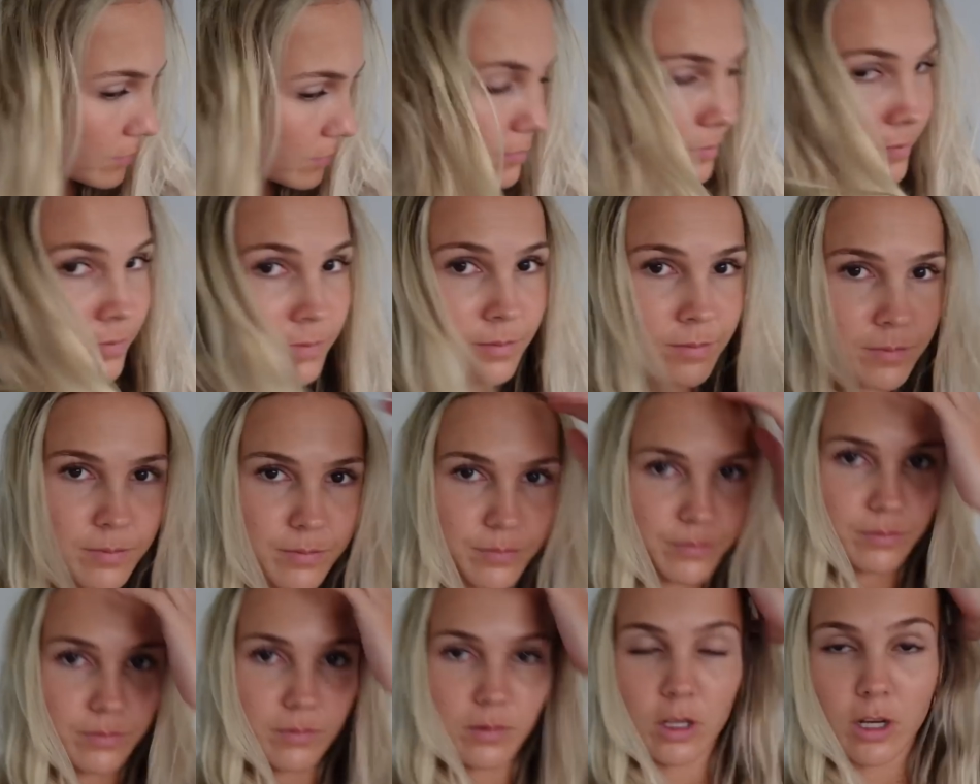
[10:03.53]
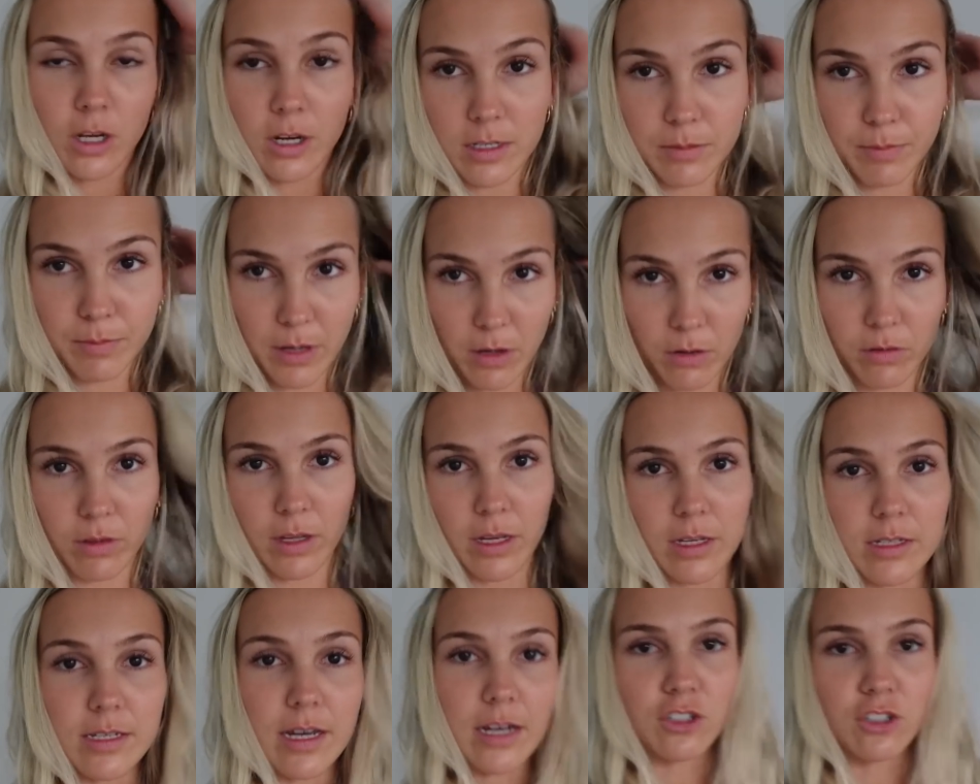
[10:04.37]
You guys may not think
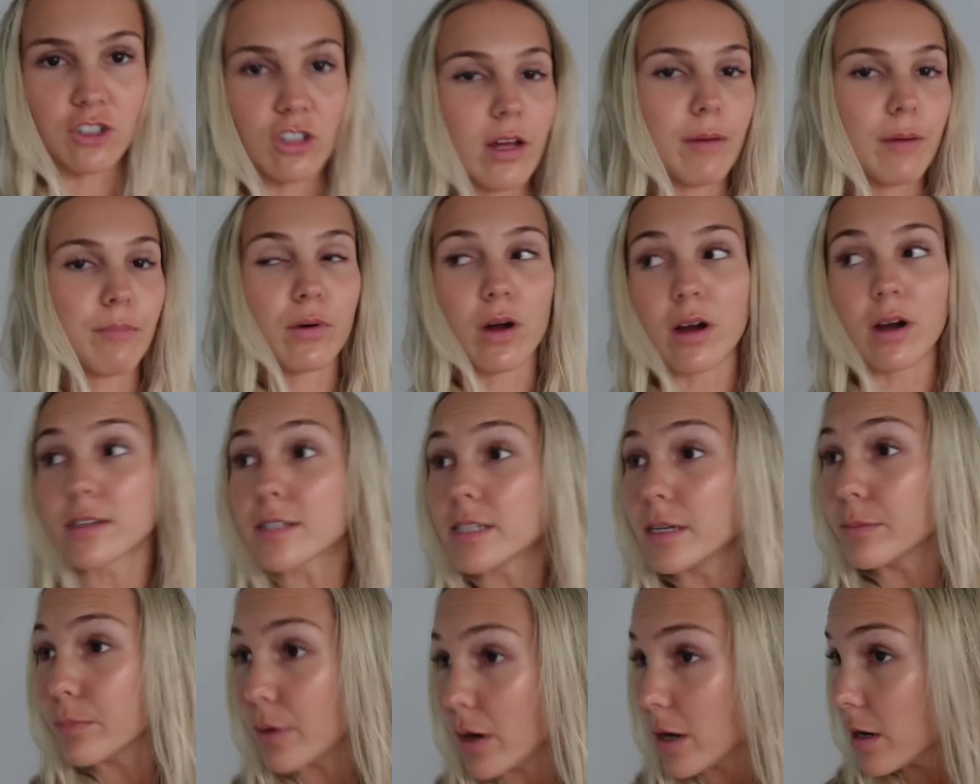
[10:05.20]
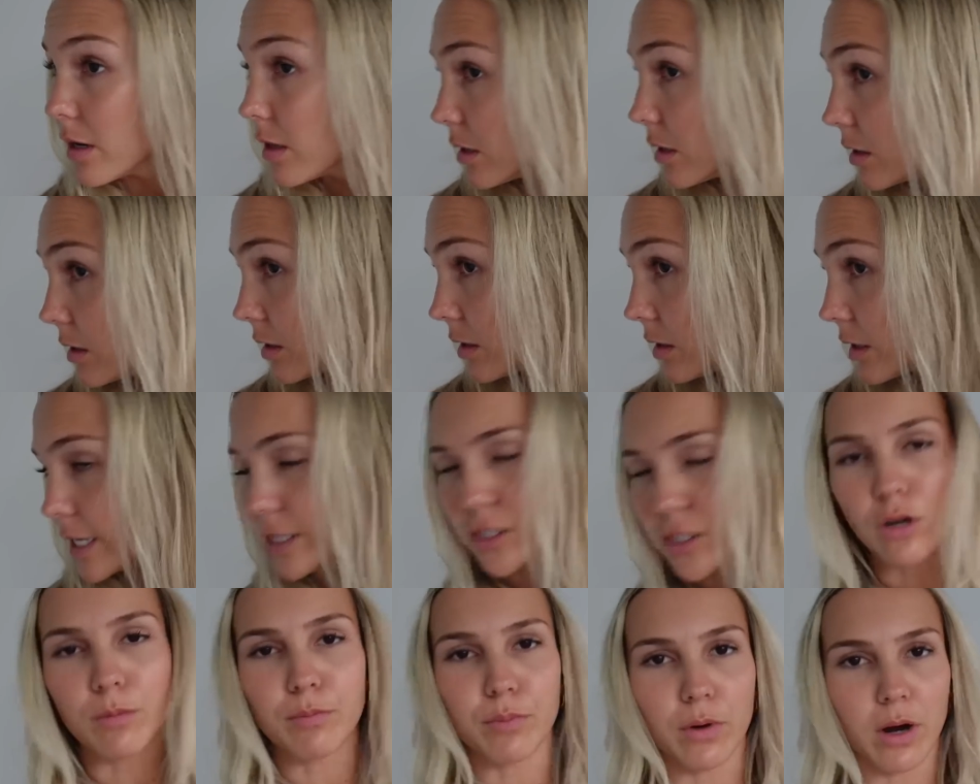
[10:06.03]
it's actually that brassy, but
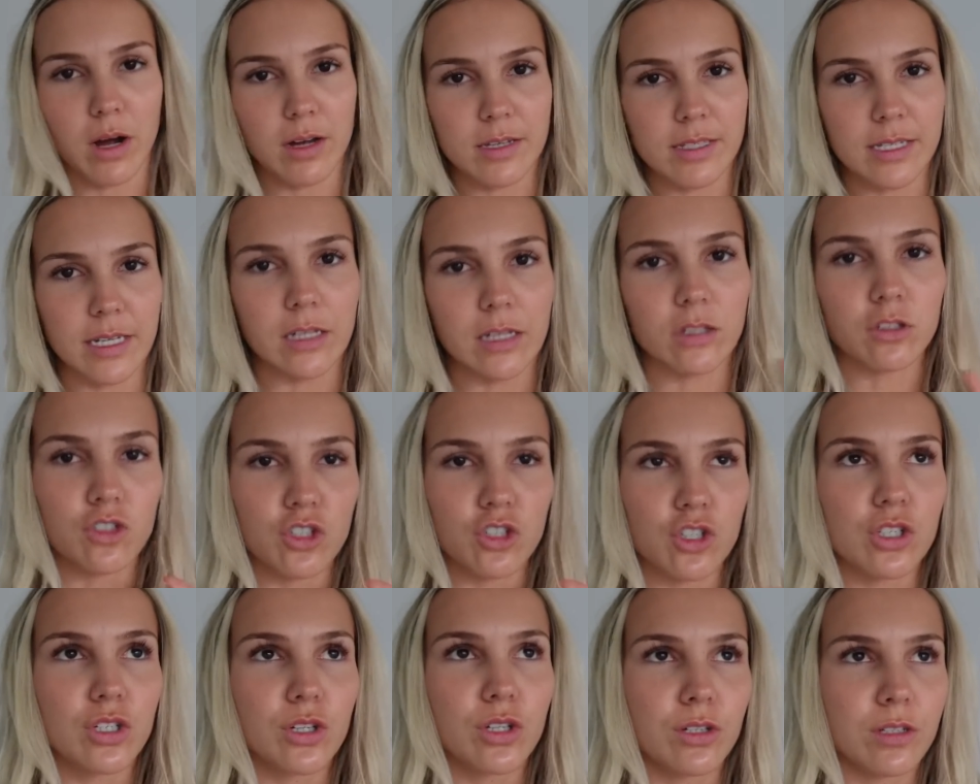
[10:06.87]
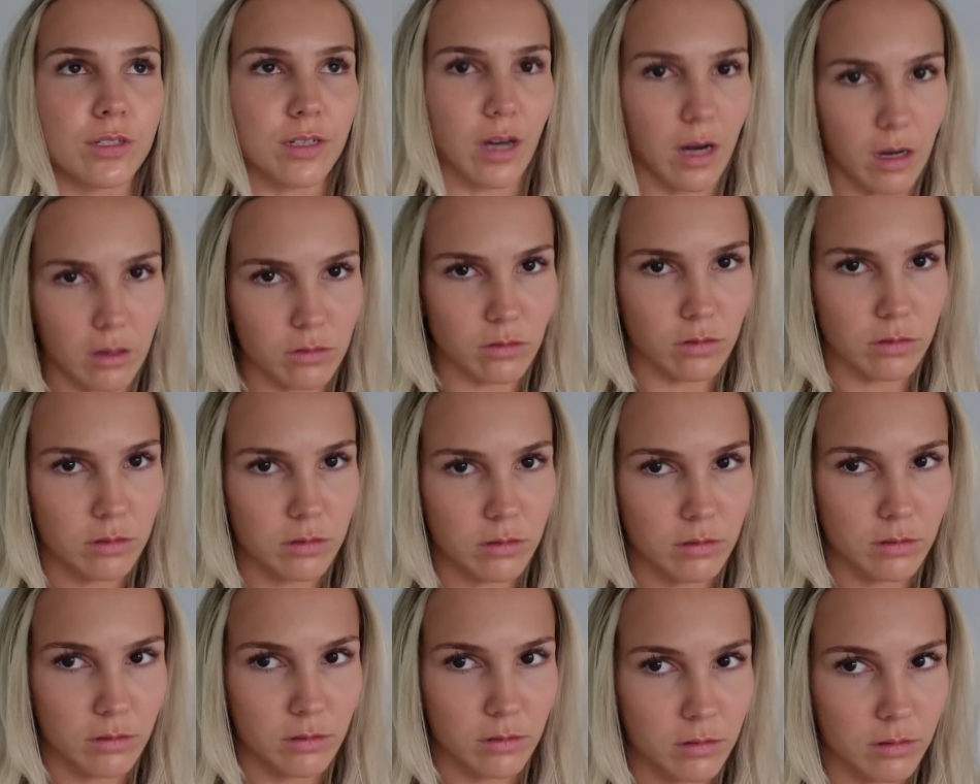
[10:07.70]
it's not brassy, it's just dull.
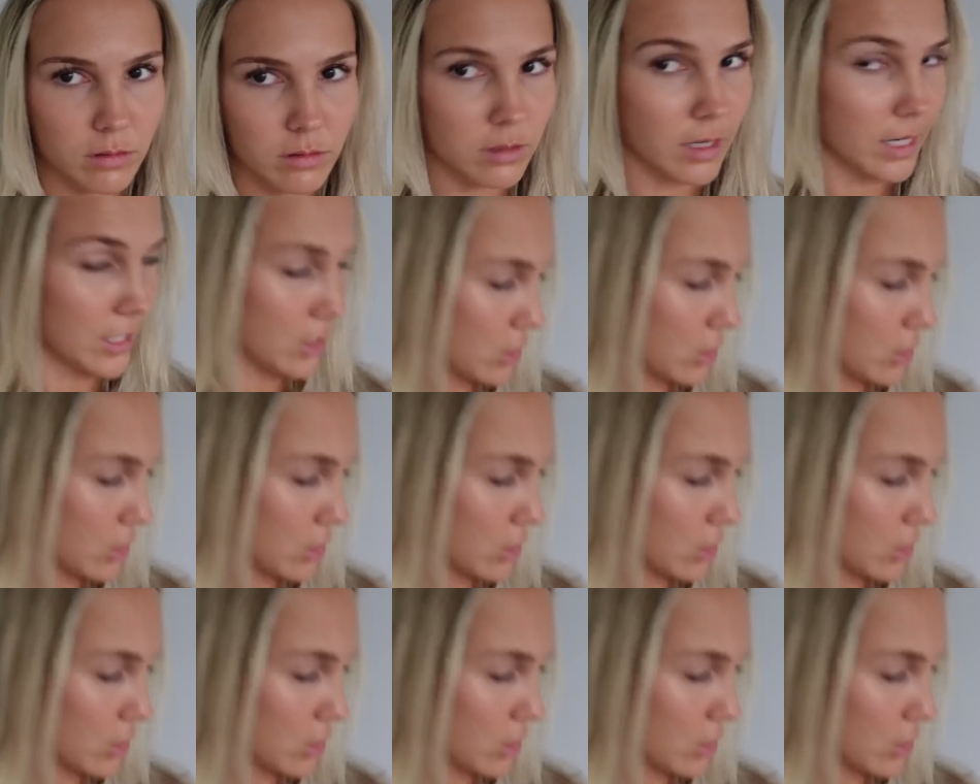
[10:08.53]
I